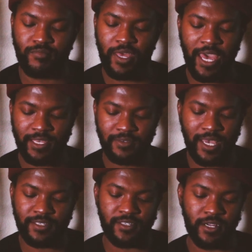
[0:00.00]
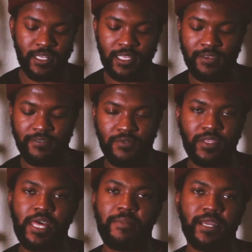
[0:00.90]
I started living
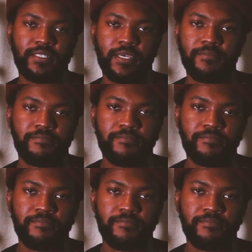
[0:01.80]
with that mindset.